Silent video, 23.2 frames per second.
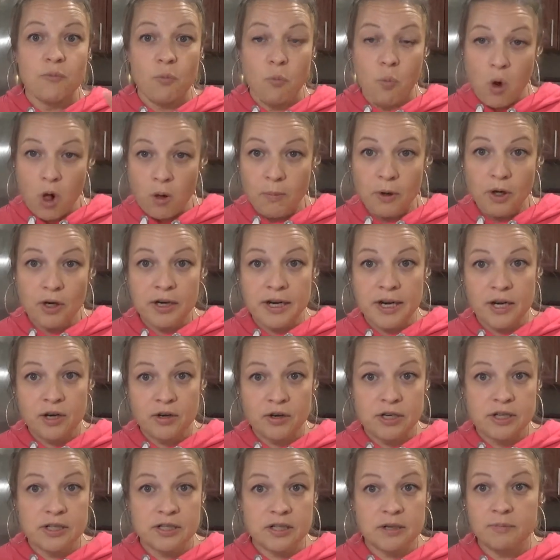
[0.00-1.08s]
Walmart
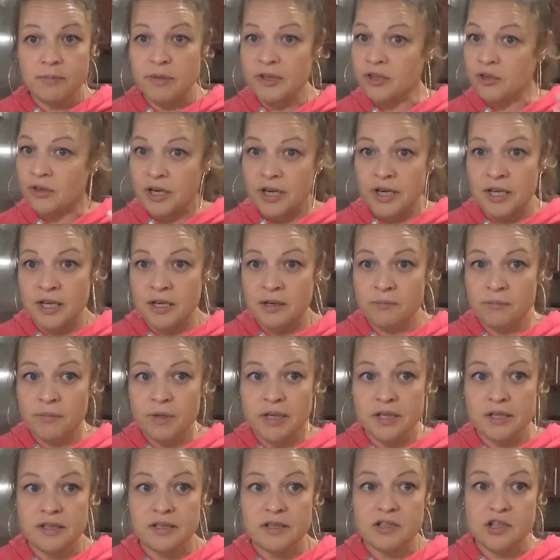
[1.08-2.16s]
carries them, but they're hit and
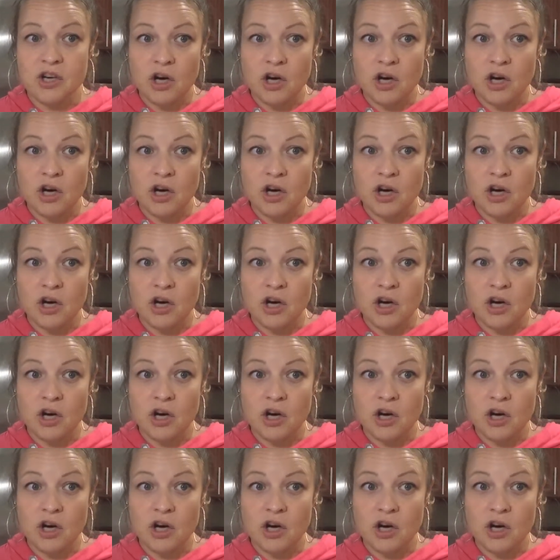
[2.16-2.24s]
miss.